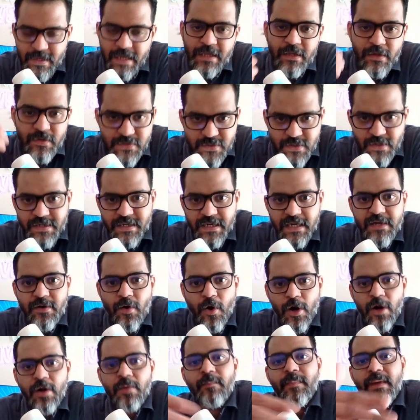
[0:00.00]
so i used to
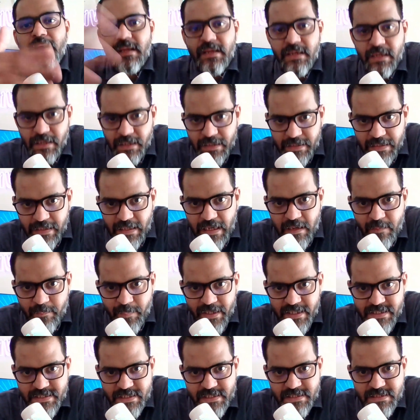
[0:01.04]
treat all my critically
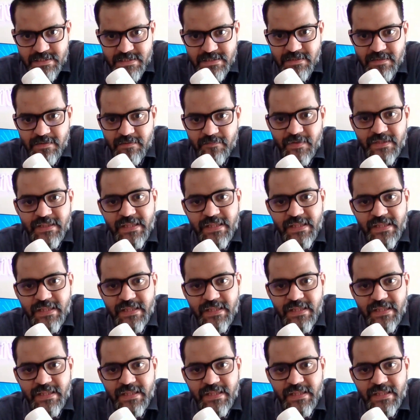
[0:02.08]
ill patients